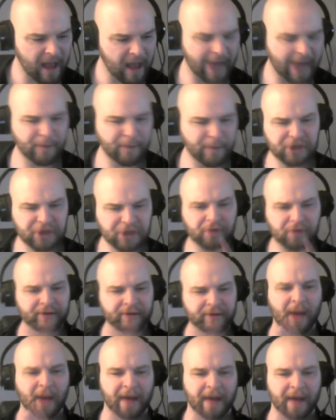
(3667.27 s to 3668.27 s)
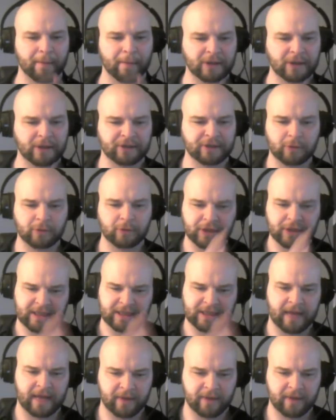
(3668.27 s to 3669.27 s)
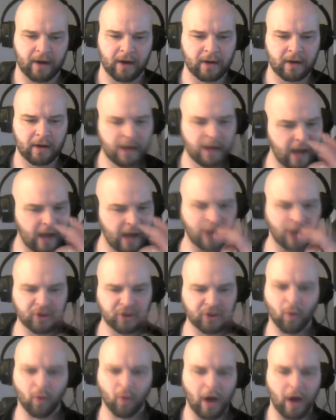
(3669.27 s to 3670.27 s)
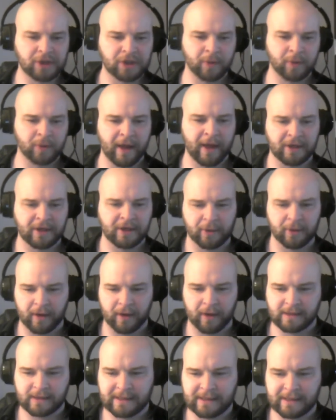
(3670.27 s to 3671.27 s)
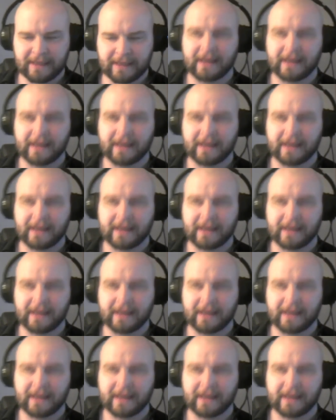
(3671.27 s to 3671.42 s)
I'm pretty sure if you had a person who just sat there and just watched what Ajo does,